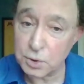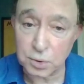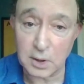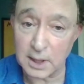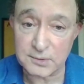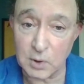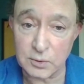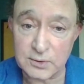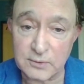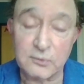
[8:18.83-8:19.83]
trust
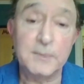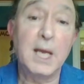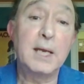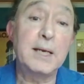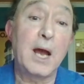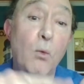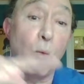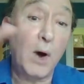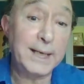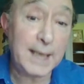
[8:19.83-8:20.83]
most of them. Now,
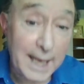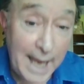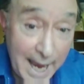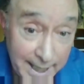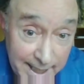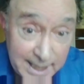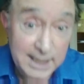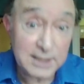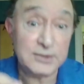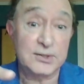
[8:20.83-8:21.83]
what
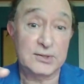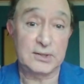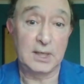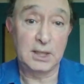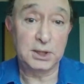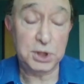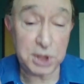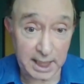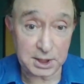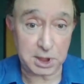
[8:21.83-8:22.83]
is
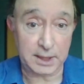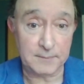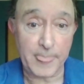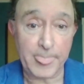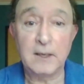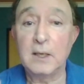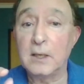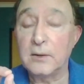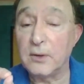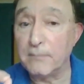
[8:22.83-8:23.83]
changing?
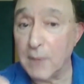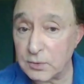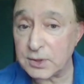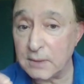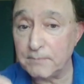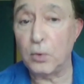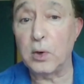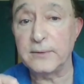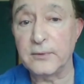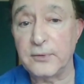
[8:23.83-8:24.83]
The most
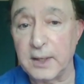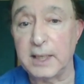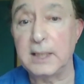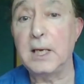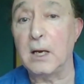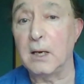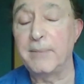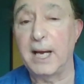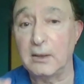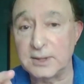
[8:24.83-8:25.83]
important thing
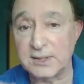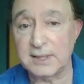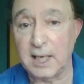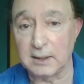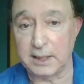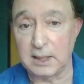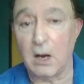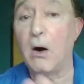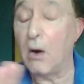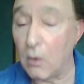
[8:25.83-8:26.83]
about selling
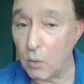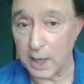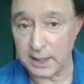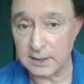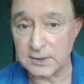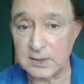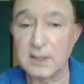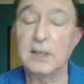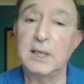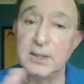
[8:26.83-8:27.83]
always
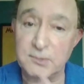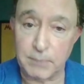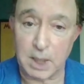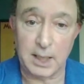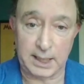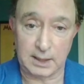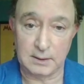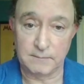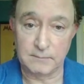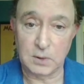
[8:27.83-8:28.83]
is buying.
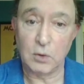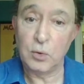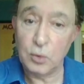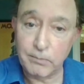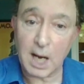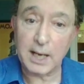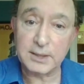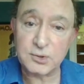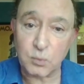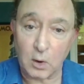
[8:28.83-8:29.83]
Who
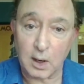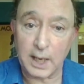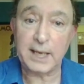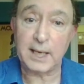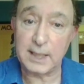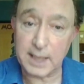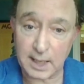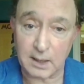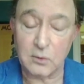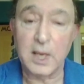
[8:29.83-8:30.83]
buys, why, and
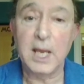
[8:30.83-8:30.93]
how.